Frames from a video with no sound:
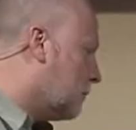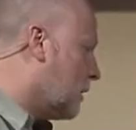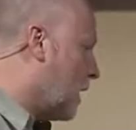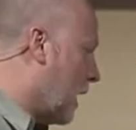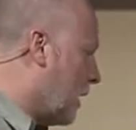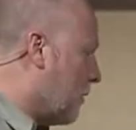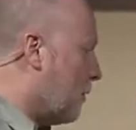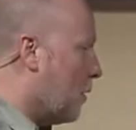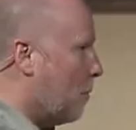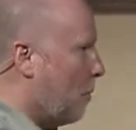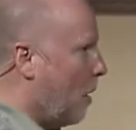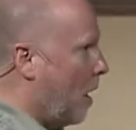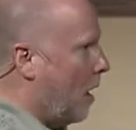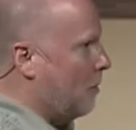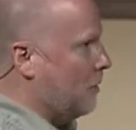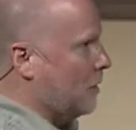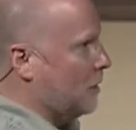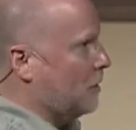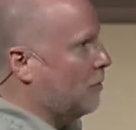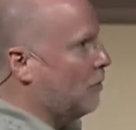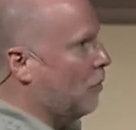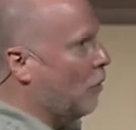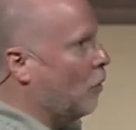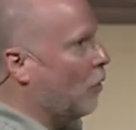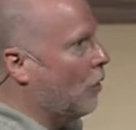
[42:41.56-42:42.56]
of a mama's
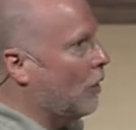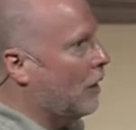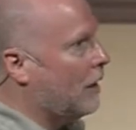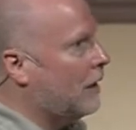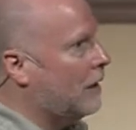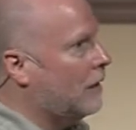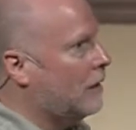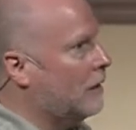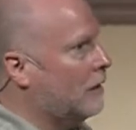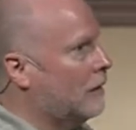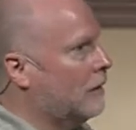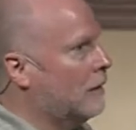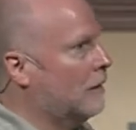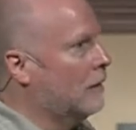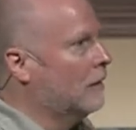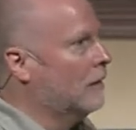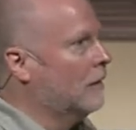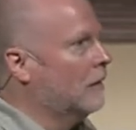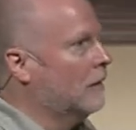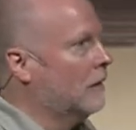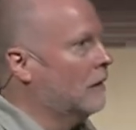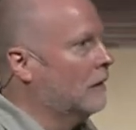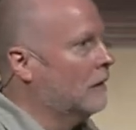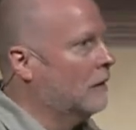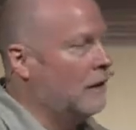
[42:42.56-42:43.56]
boy.
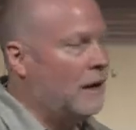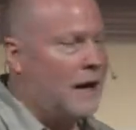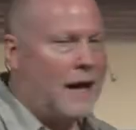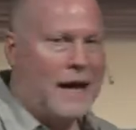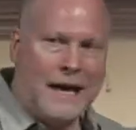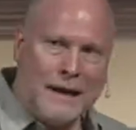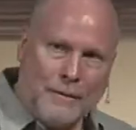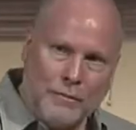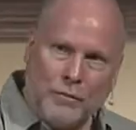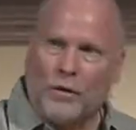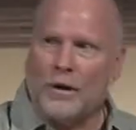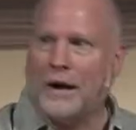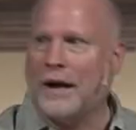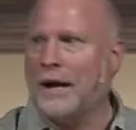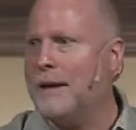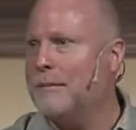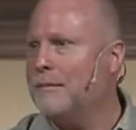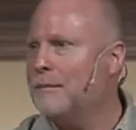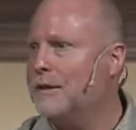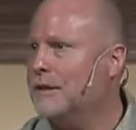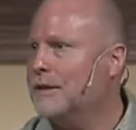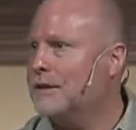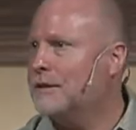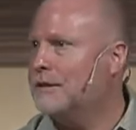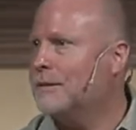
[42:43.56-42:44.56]
Abraham
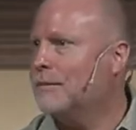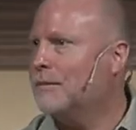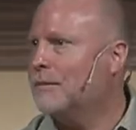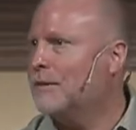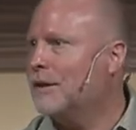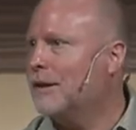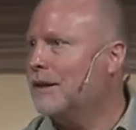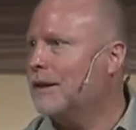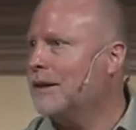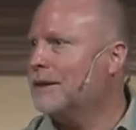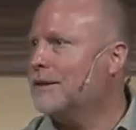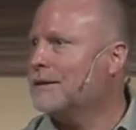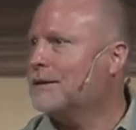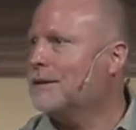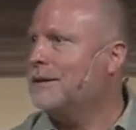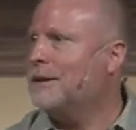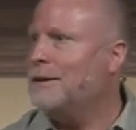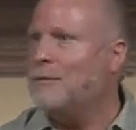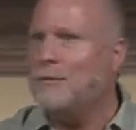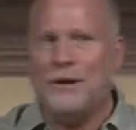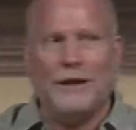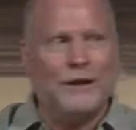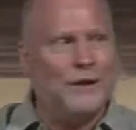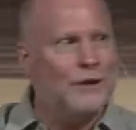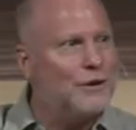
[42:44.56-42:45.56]
did some things. And then
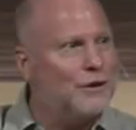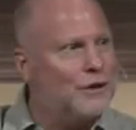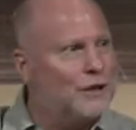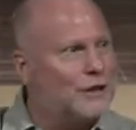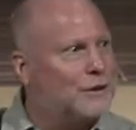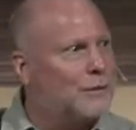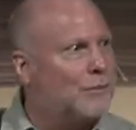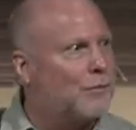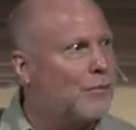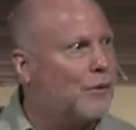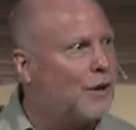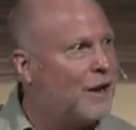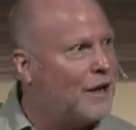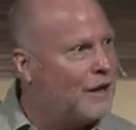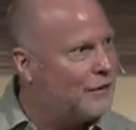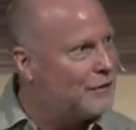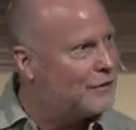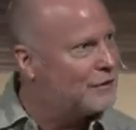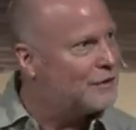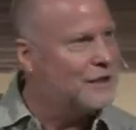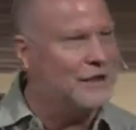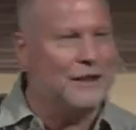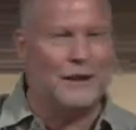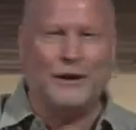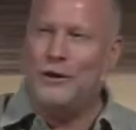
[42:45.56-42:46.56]
we look at the
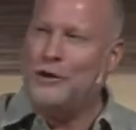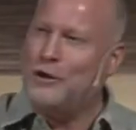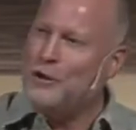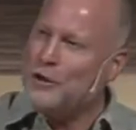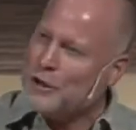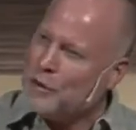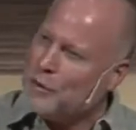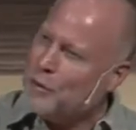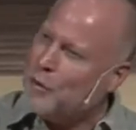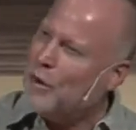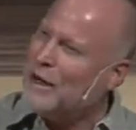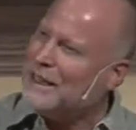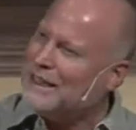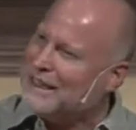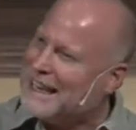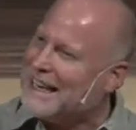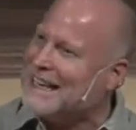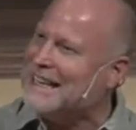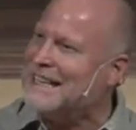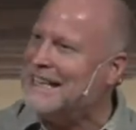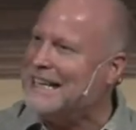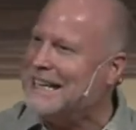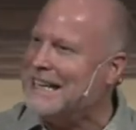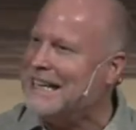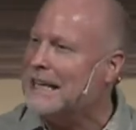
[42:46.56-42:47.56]
brothers and look at what they
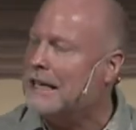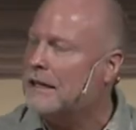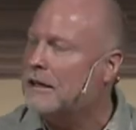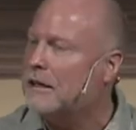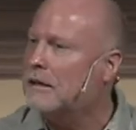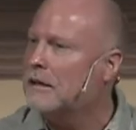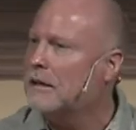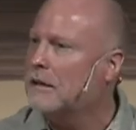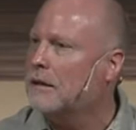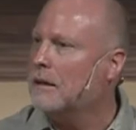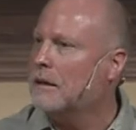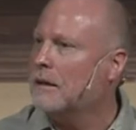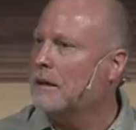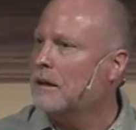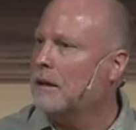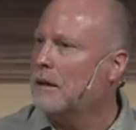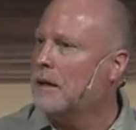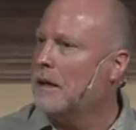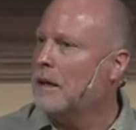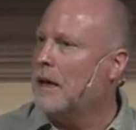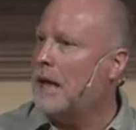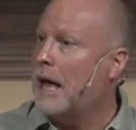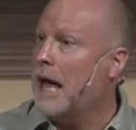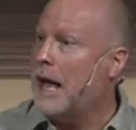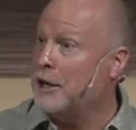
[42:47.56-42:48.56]
did.
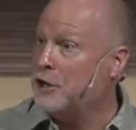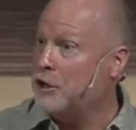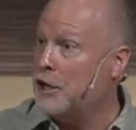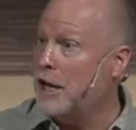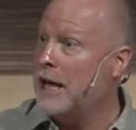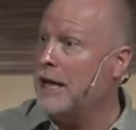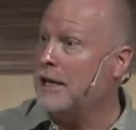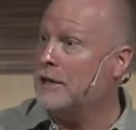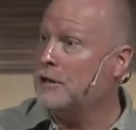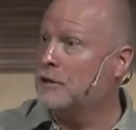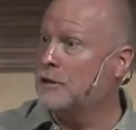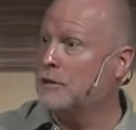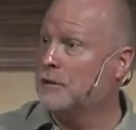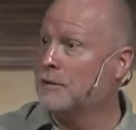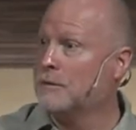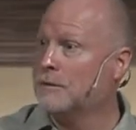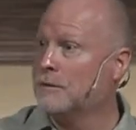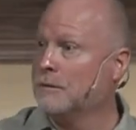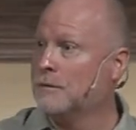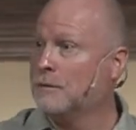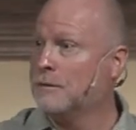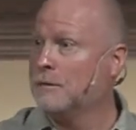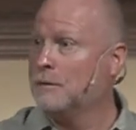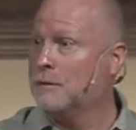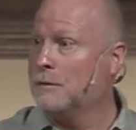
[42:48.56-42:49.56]
And yet,
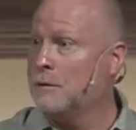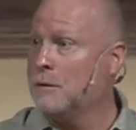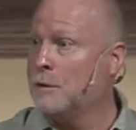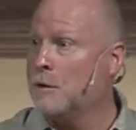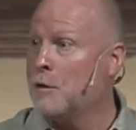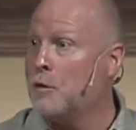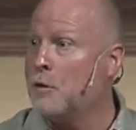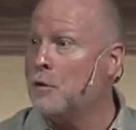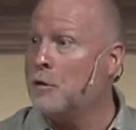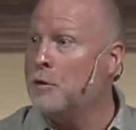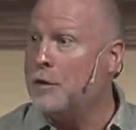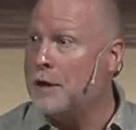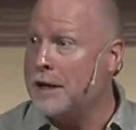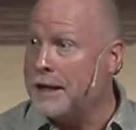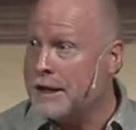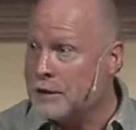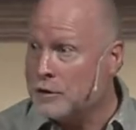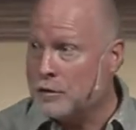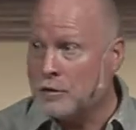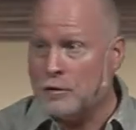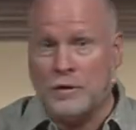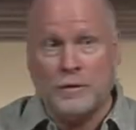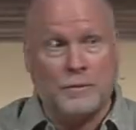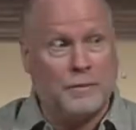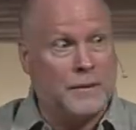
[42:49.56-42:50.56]
these
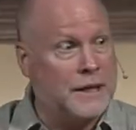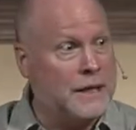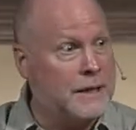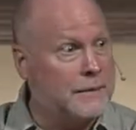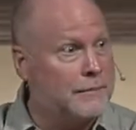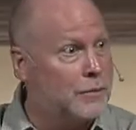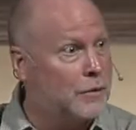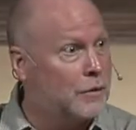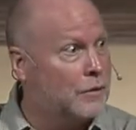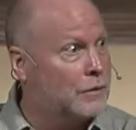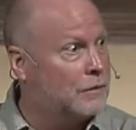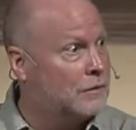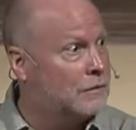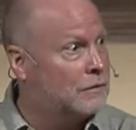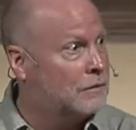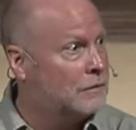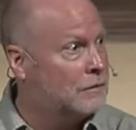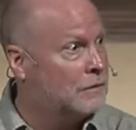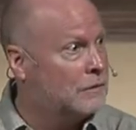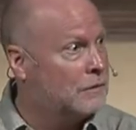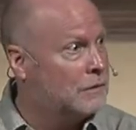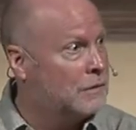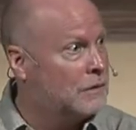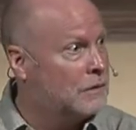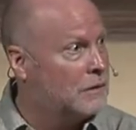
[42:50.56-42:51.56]
are the people
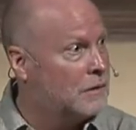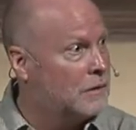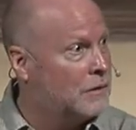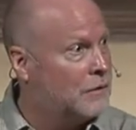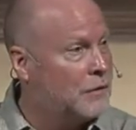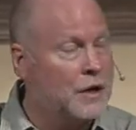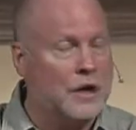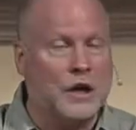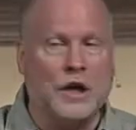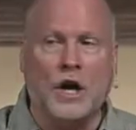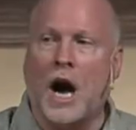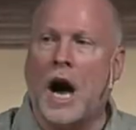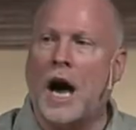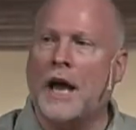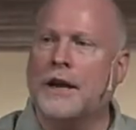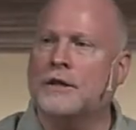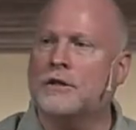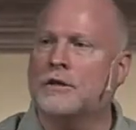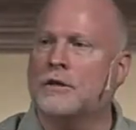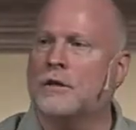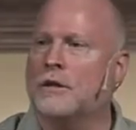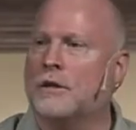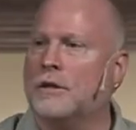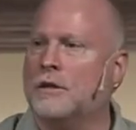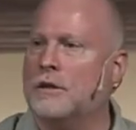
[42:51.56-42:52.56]
that God is
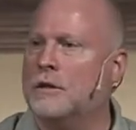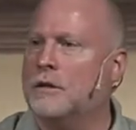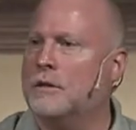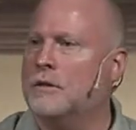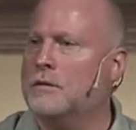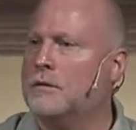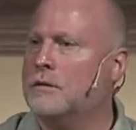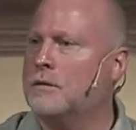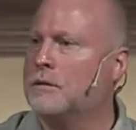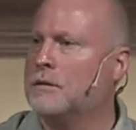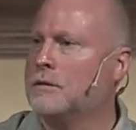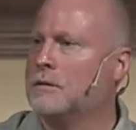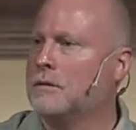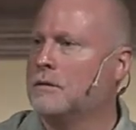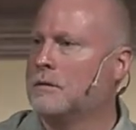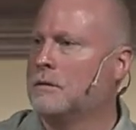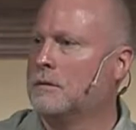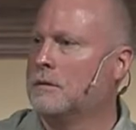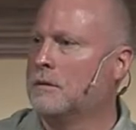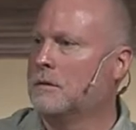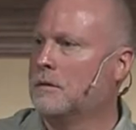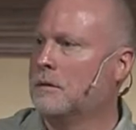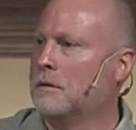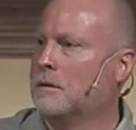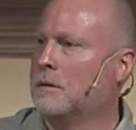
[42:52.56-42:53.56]
going to use
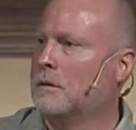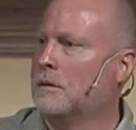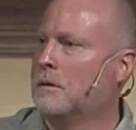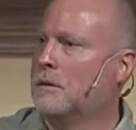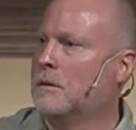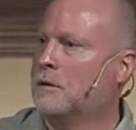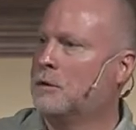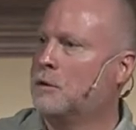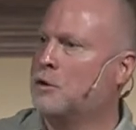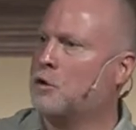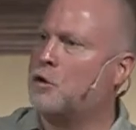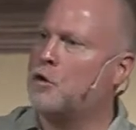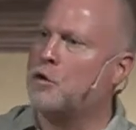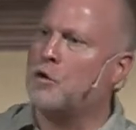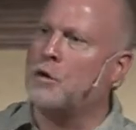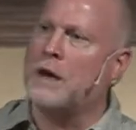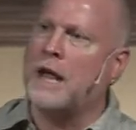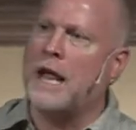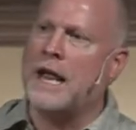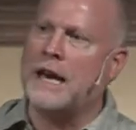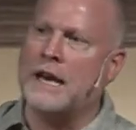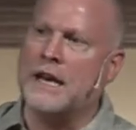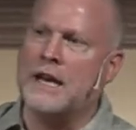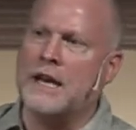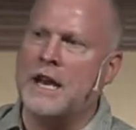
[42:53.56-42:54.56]
to
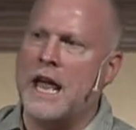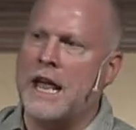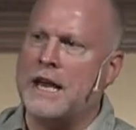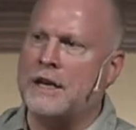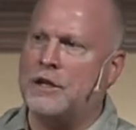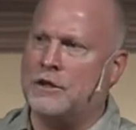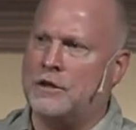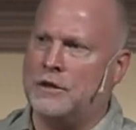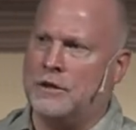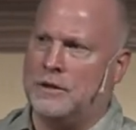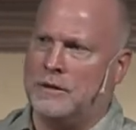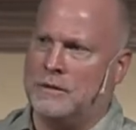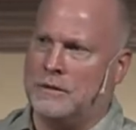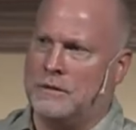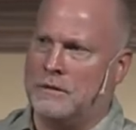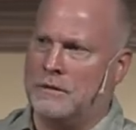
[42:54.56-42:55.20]
create a nation